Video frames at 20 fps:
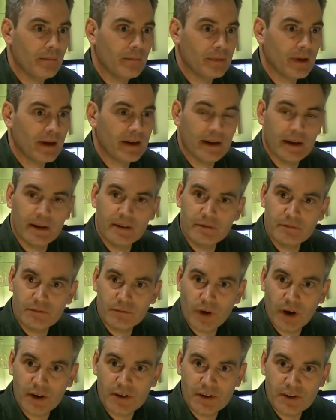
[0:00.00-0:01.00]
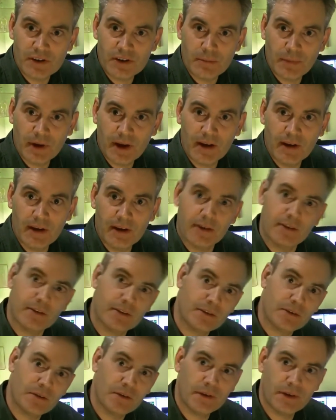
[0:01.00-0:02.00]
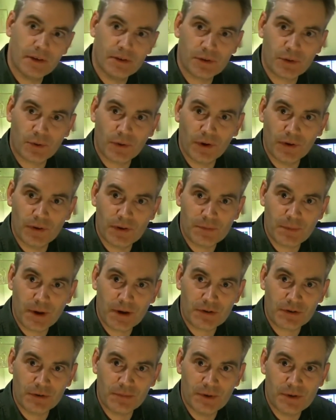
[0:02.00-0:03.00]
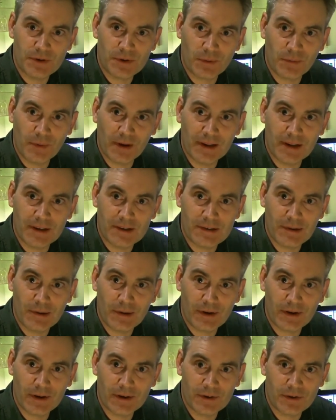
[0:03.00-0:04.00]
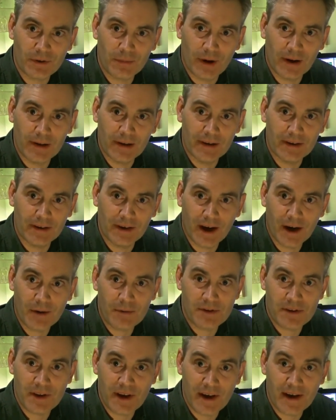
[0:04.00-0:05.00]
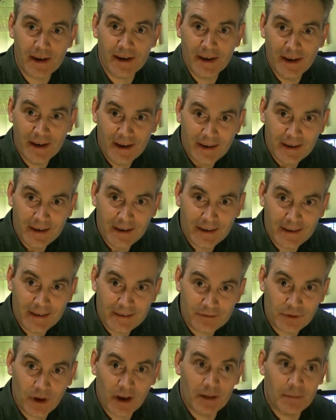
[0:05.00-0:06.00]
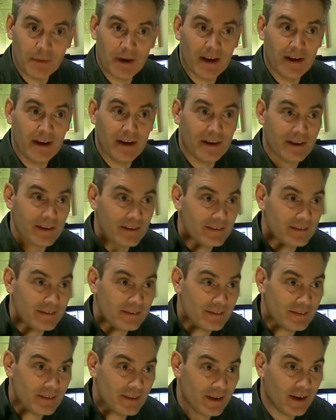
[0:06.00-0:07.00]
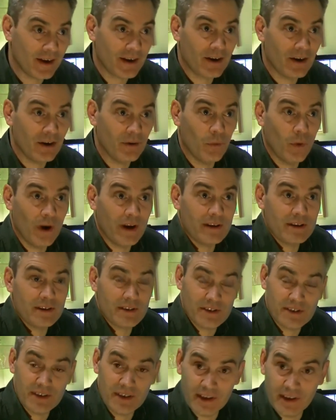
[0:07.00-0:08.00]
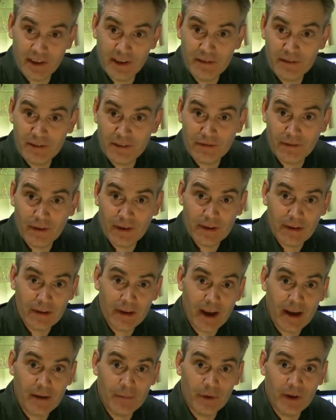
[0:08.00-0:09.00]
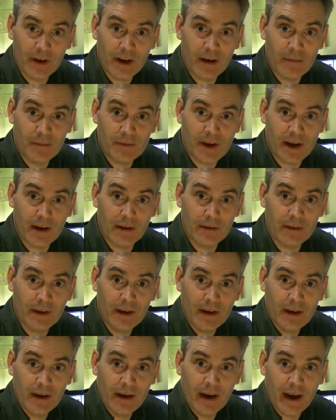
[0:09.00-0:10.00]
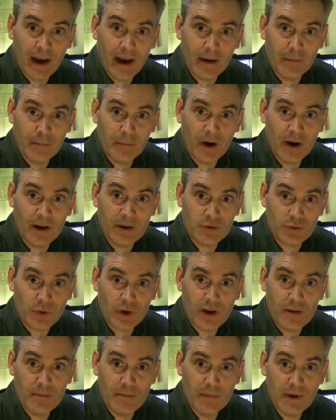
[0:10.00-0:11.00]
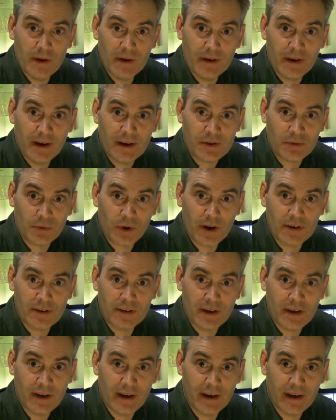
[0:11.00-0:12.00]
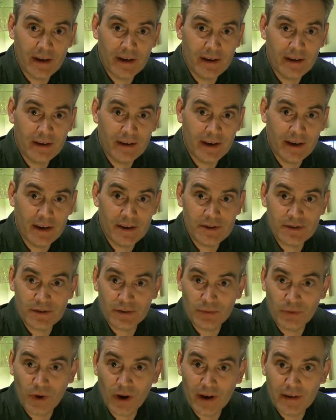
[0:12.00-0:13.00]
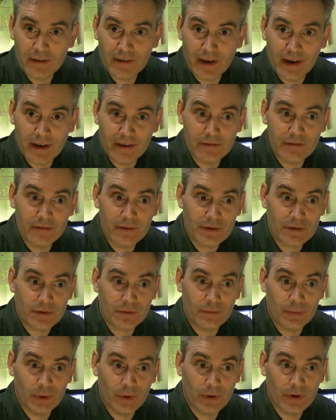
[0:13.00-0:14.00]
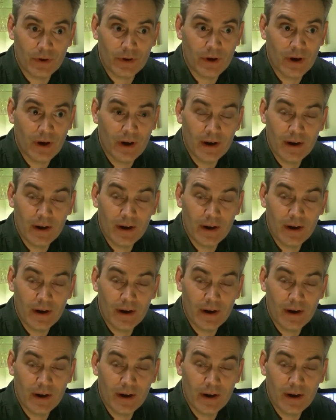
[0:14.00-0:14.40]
Played it right since the beginning. You saw it on the Spectrum, you saw my lens lock, you saw my Elite. I was there right at the beginning. I can't wait to see the final game when it comes out. And my dream as a writer here is to write an official book